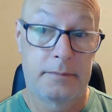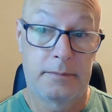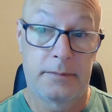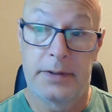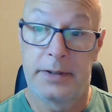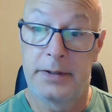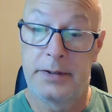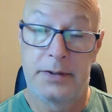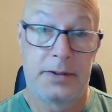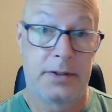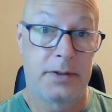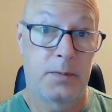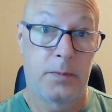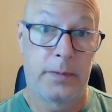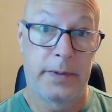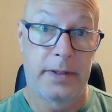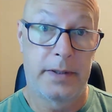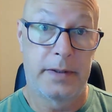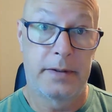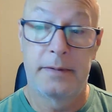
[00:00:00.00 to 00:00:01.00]
It's just
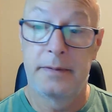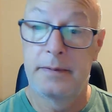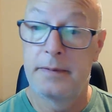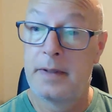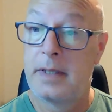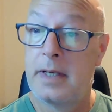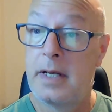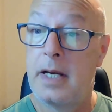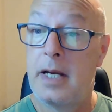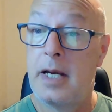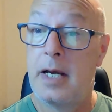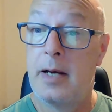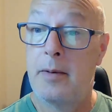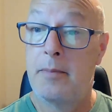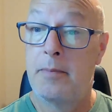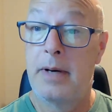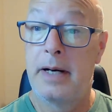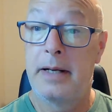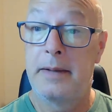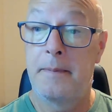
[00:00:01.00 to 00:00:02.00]
weird.
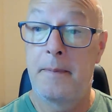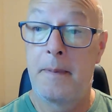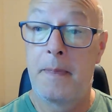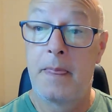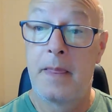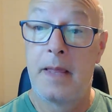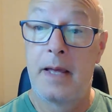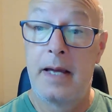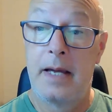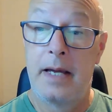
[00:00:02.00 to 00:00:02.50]
But